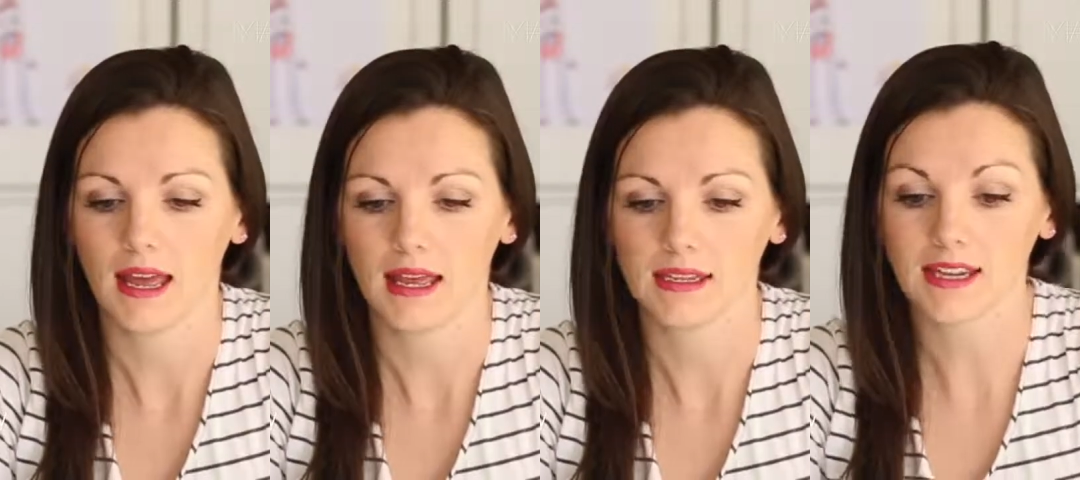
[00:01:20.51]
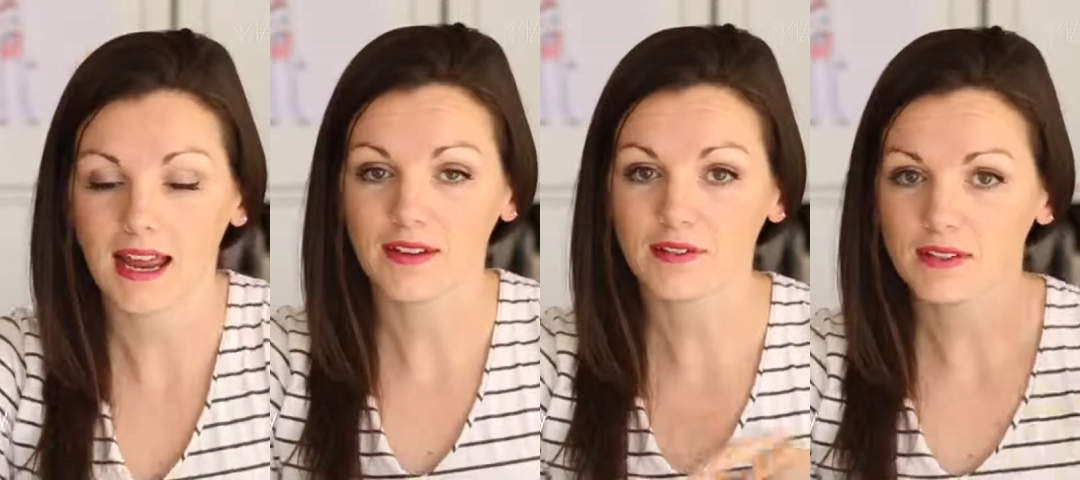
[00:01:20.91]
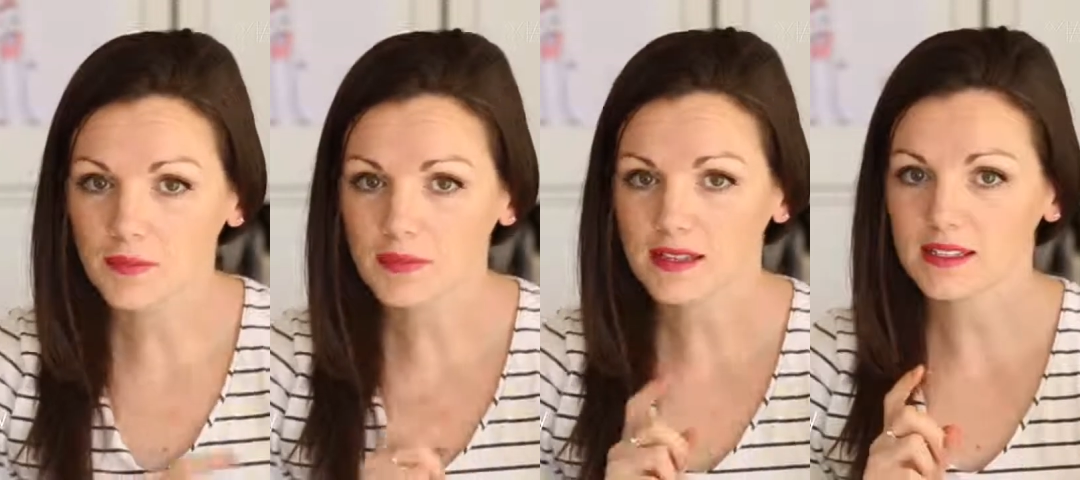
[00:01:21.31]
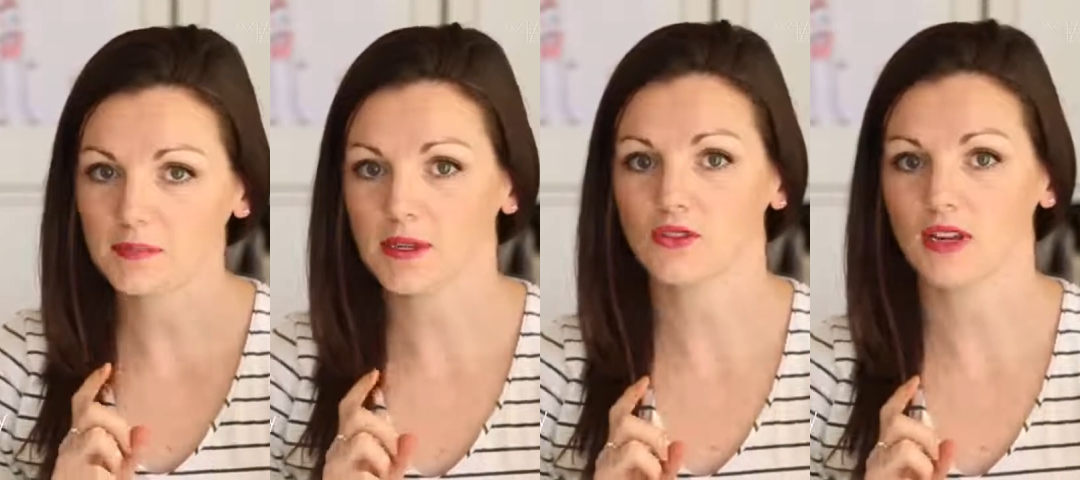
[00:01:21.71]
And I have something
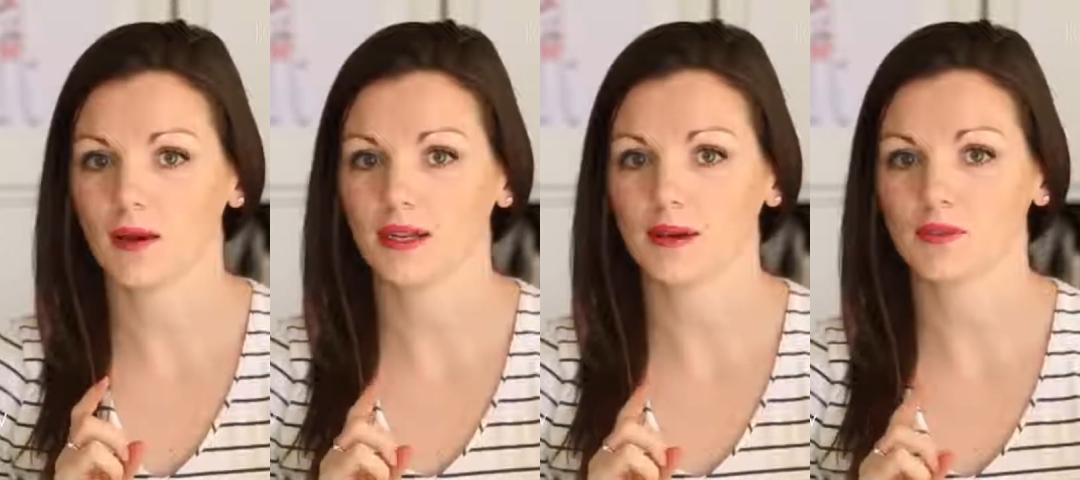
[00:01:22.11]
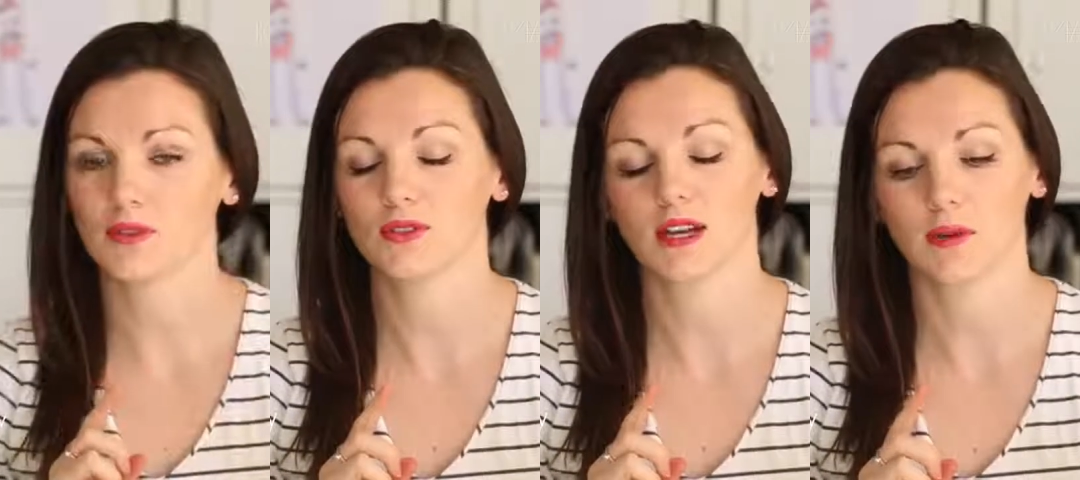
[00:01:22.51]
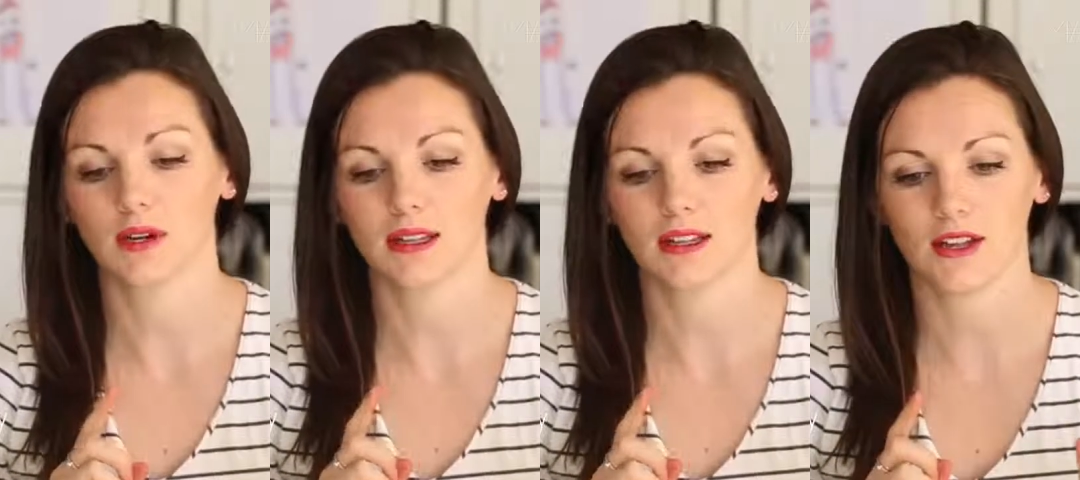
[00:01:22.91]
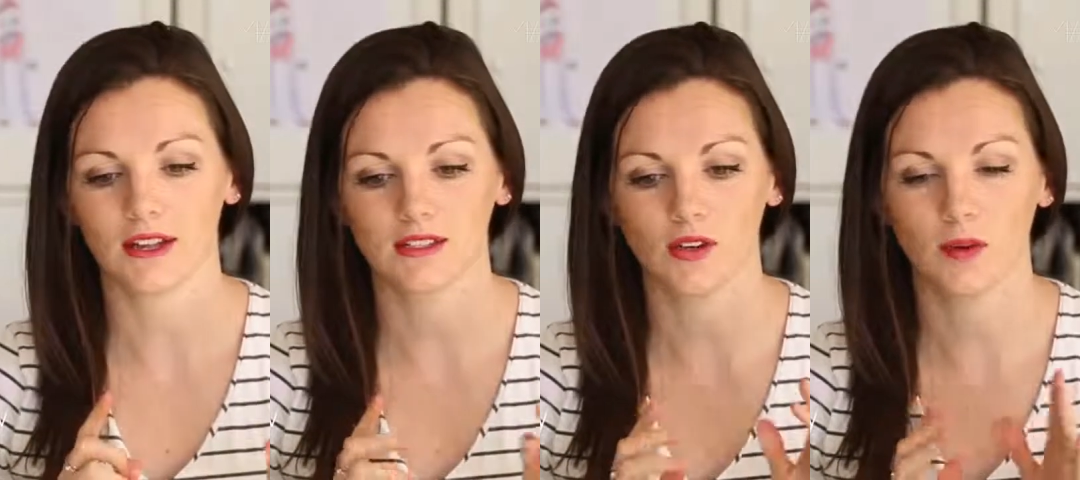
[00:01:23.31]
special coming up soon that I want to let you
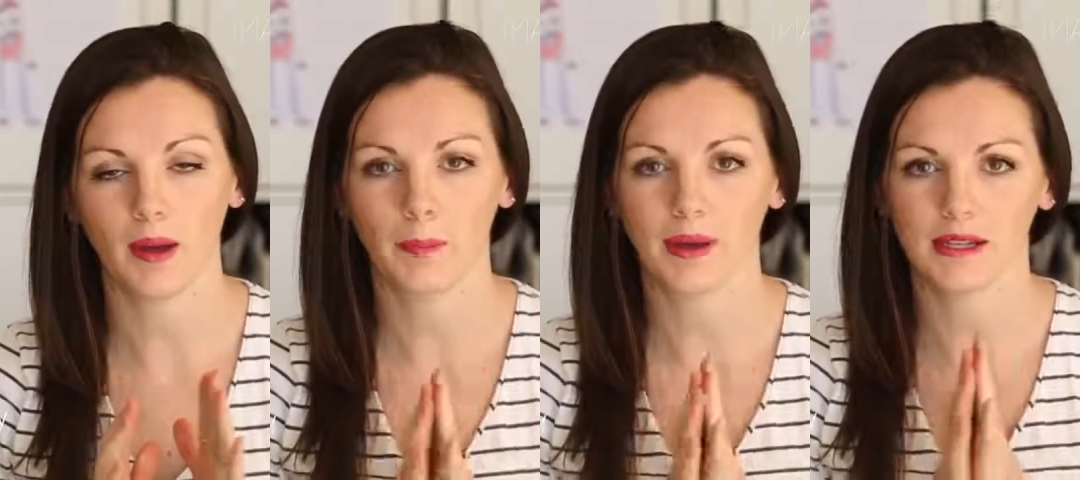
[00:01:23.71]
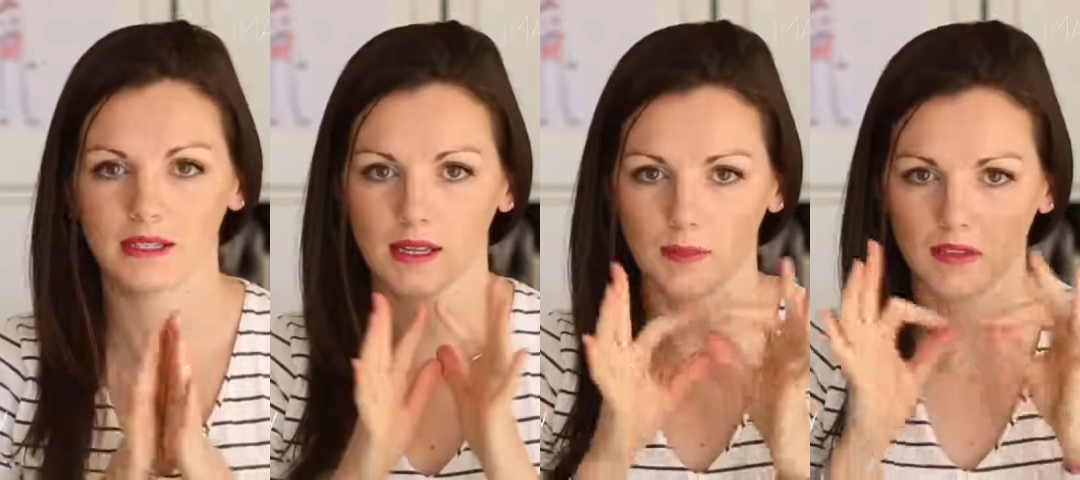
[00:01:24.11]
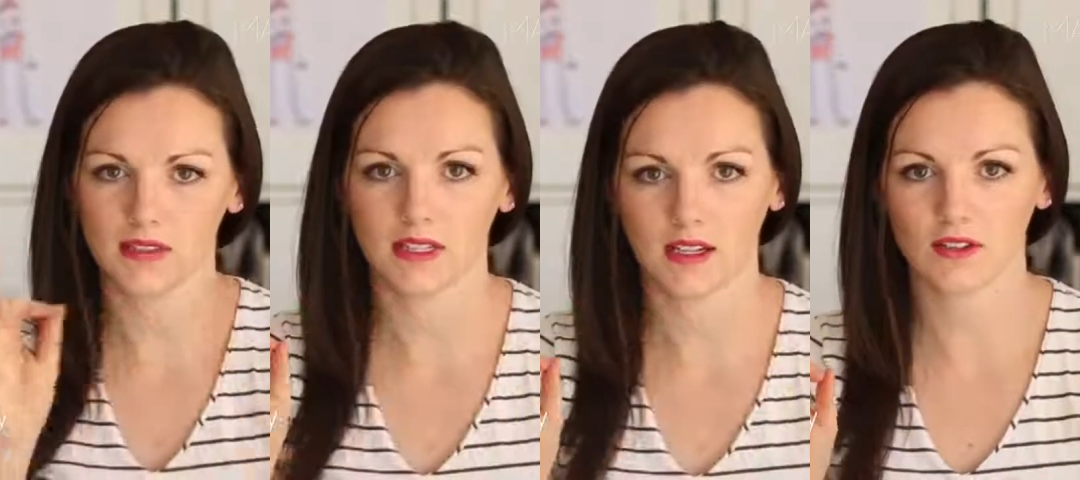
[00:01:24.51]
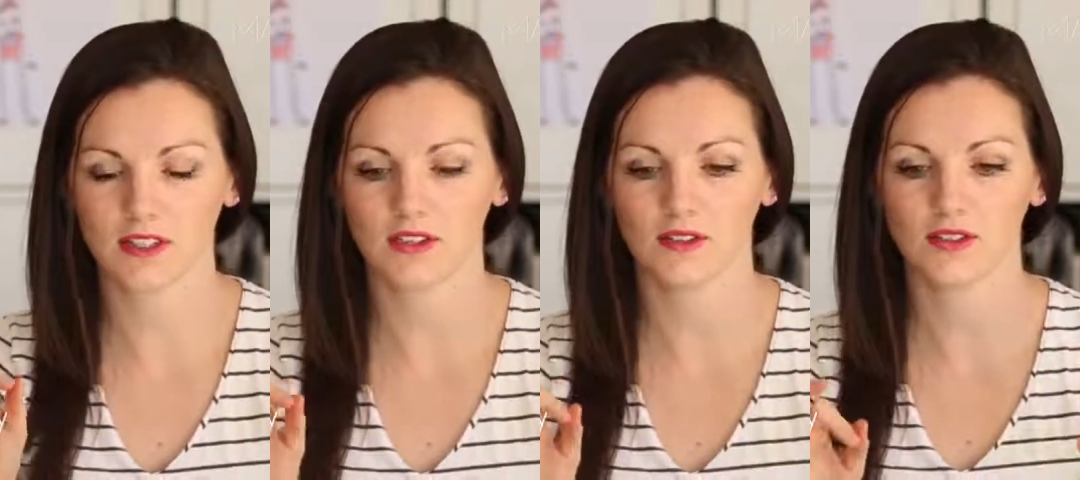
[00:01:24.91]
guys know about, but it's a bit of a
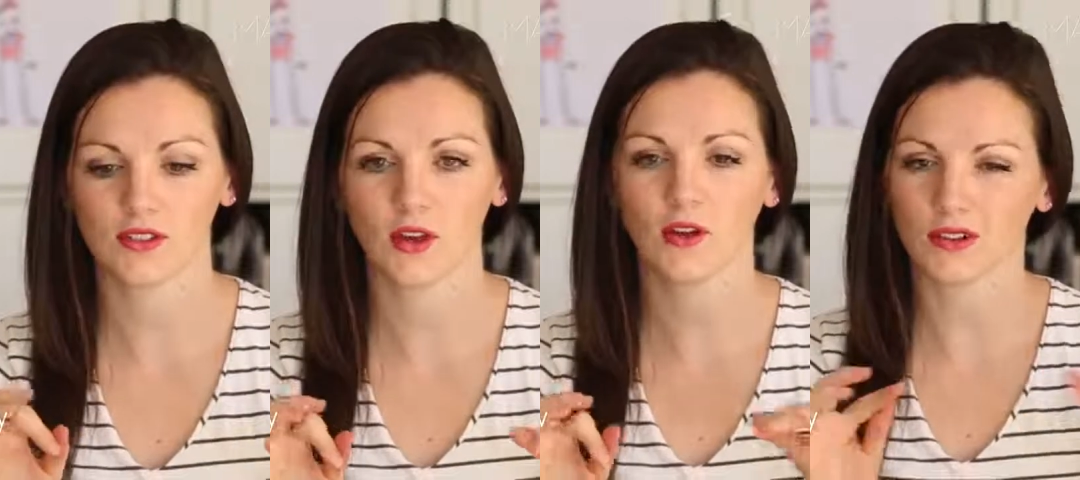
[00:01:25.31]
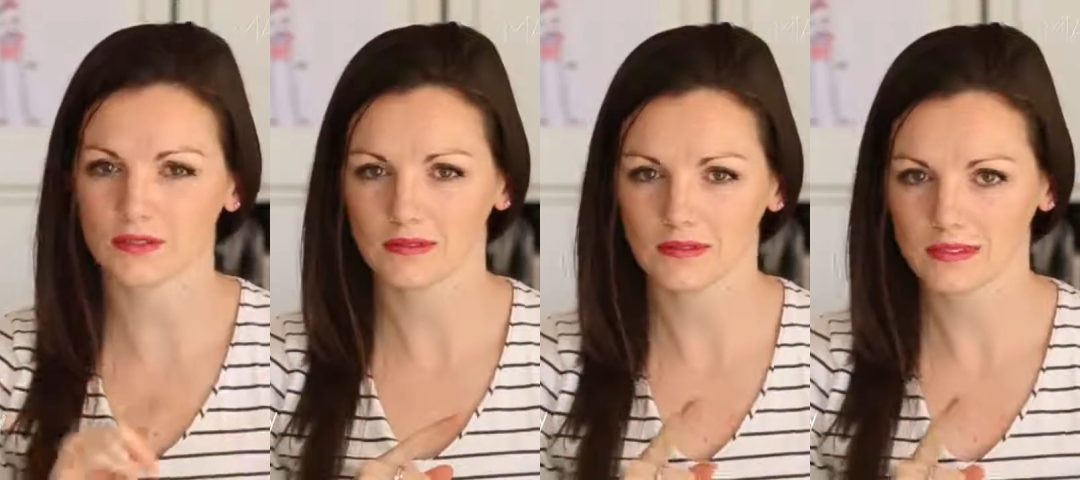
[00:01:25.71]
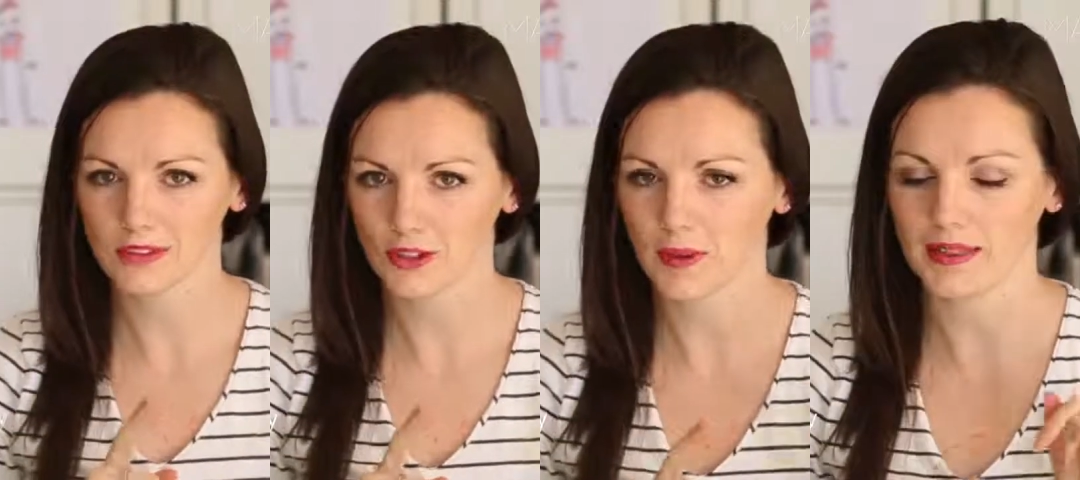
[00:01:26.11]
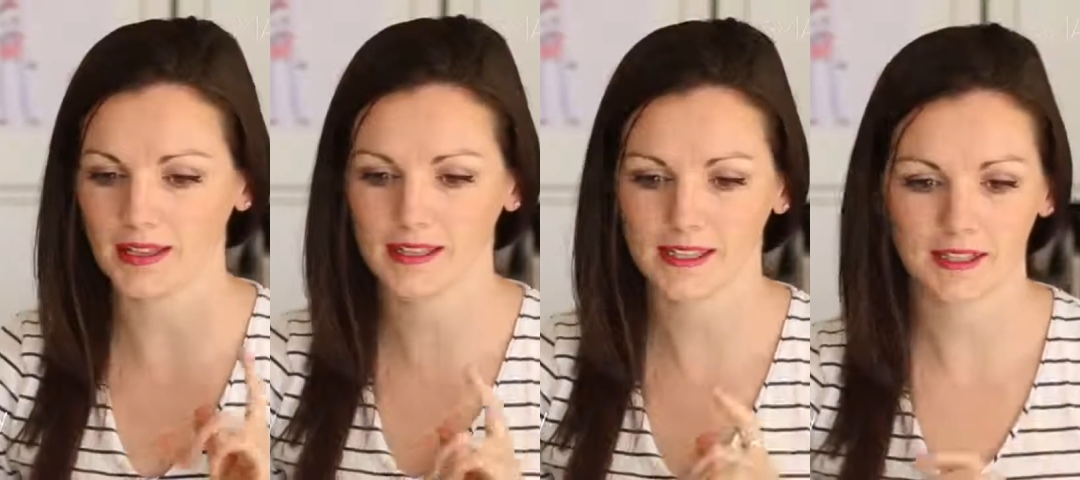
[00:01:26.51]
secret still. So I'll talk about
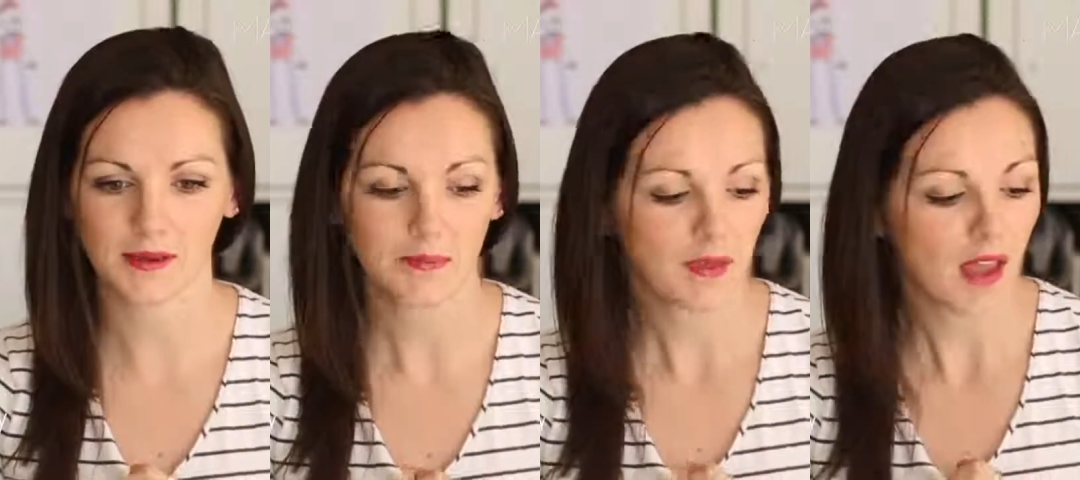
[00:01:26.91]
that at the end.